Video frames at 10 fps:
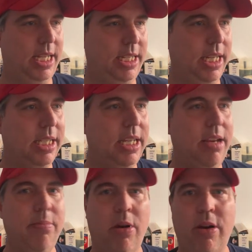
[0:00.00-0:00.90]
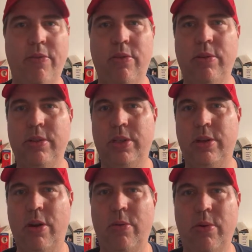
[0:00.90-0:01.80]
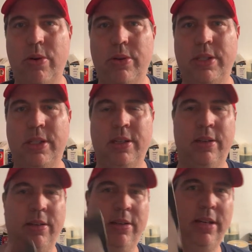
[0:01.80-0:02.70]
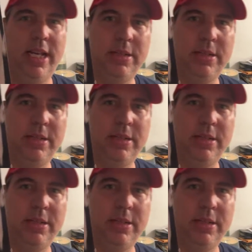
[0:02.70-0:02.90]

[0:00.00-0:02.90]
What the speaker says: Disney, Marvel, Star Wars has